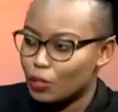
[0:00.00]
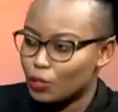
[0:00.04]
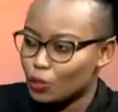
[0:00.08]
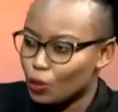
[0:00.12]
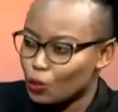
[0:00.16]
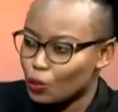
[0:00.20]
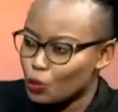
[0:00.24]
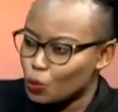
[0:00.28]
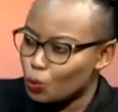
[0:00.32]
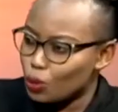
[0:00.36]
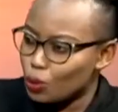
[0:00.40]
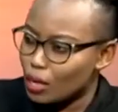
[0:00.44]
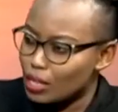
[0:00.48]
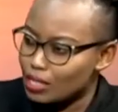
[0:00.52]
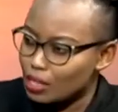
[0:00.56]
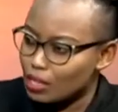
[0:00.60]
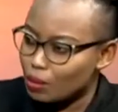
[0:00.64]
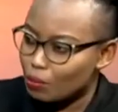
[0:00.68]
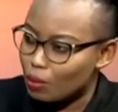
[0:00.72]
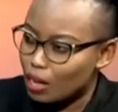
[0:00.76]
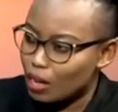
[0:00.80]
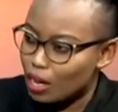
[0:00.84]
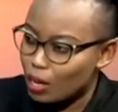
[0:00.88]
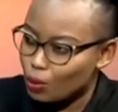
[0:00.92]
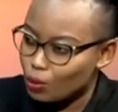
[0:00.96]
But talk to what
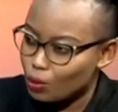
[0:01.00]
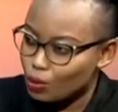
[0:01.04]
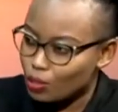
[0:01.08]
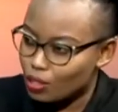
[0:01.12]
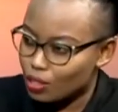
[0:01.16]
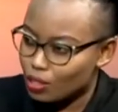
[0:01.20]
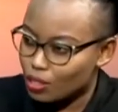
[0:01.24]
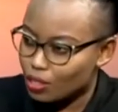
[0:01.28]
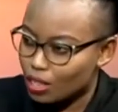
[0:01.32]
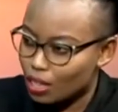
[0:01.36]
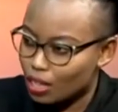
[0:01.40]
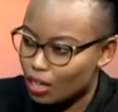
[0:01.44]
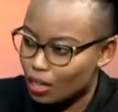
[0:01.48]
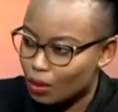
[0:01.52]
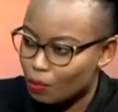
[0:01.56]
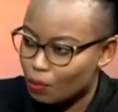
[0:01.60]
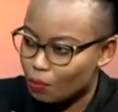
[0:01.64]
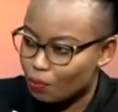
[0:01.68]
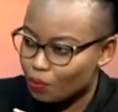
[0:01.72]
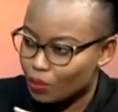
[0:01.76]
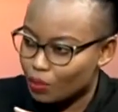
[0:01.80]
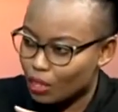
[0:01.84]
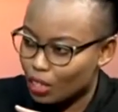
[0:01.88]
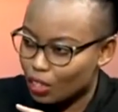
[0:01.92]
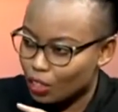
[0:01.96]
about
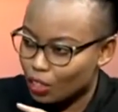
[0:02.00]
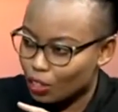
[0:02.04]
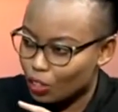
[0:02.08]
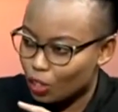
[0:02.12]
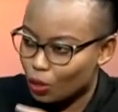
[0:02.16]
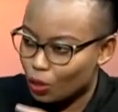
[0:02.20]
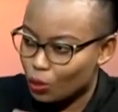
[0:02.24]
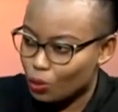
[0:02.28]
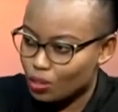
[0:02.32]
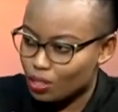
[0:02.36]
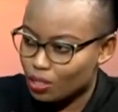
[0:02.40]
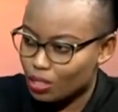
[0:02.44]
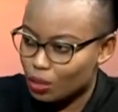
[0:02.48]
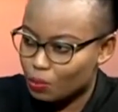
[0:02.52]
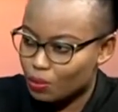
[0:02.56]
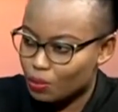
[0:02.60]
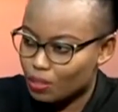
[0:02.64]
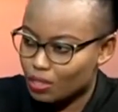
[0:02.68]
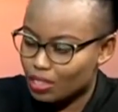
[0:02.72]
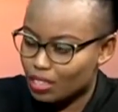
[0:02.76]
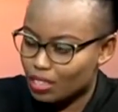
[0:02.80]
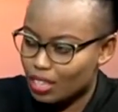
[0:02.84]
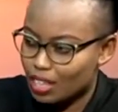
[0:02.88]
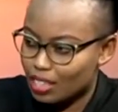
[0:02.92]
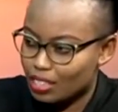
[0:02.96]

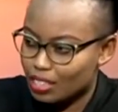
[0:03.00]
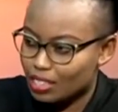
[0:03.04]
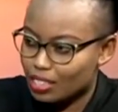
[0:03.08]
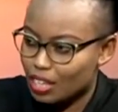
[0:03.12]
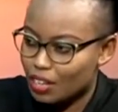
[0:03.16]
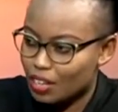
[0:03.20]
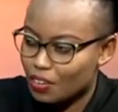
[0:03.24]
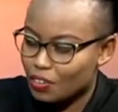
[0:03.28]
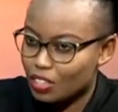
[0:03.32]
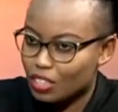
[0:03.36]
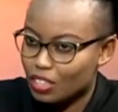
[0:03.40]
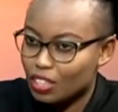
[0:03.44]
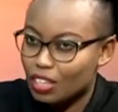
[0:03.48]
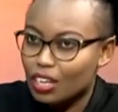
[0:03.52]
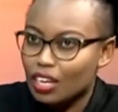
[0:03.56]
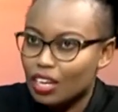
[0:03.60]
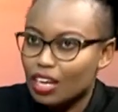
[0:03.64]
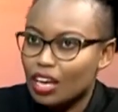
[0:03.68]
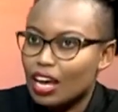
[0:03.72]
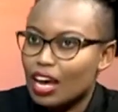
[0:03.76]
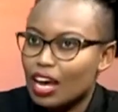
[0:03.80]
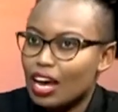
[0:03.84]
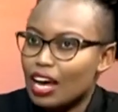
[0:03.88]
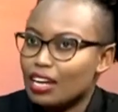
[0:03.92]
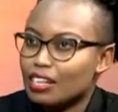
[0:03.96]
Gloceps, Daktari,
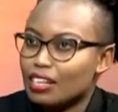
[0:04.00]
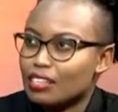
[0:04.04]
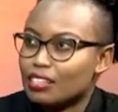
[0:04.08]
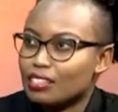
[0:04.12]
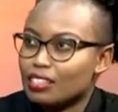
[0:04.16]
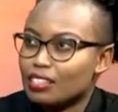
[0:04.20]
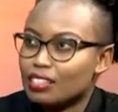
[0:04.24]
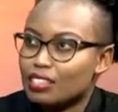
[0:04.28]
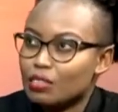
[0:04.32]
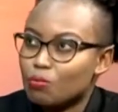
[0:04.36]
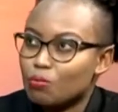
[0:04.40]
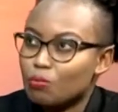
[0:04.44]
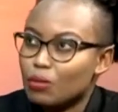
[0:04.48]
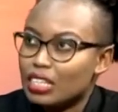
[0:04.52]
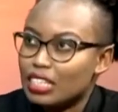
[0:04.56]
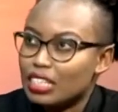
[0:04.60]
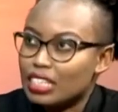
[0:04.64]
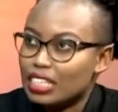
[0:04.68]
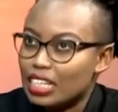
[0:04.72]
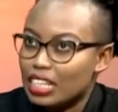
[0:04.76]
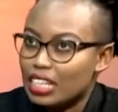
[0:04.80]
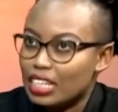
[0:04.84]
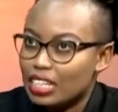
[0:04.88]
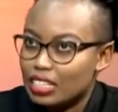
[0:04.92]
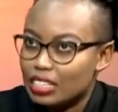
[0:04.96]
and its
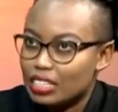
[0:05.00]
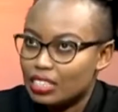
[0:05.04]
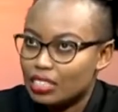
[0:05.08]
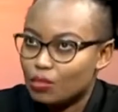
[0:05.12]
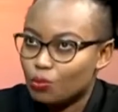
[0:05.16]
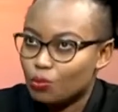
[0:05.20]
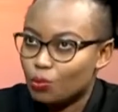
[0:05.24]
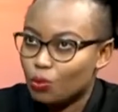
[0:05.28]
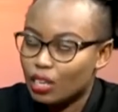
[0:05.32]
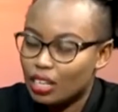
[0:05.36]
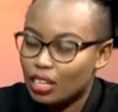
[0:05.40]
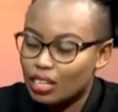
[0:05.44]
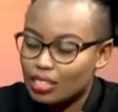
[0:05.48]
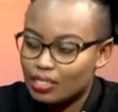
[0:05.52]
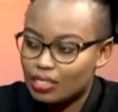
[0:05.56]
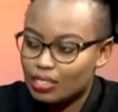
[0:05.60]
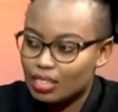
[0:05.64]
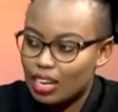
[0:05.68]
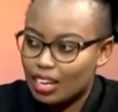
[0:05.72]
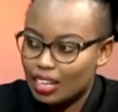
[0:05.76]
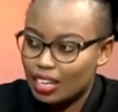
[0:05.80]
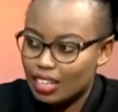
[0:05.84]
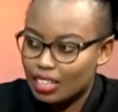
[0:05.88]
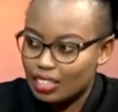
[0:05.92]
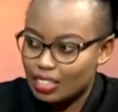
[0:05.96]
mandate, what
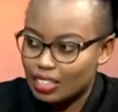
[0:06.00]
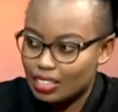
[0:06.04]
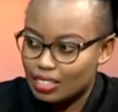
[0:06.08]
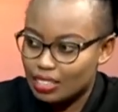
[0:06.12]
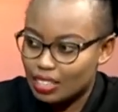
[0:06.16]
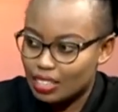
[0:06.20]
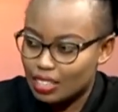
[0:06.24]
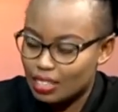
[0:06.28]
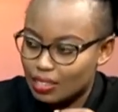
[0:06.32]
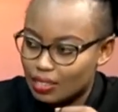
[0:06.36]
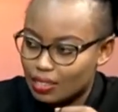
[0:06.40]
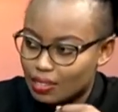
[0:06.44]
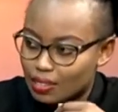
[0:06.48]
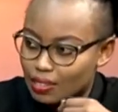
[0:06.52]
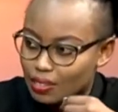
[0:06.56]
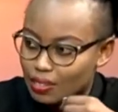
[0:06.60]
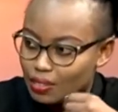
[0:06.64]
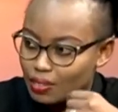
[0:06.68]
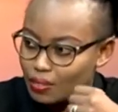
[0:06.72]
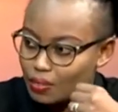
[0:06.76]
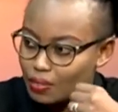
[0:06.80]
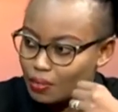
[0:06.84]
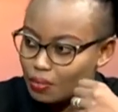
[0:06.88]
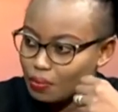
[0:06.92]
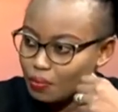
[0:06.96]
exactly it
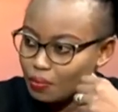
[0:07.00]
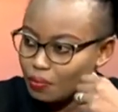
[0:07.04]
does.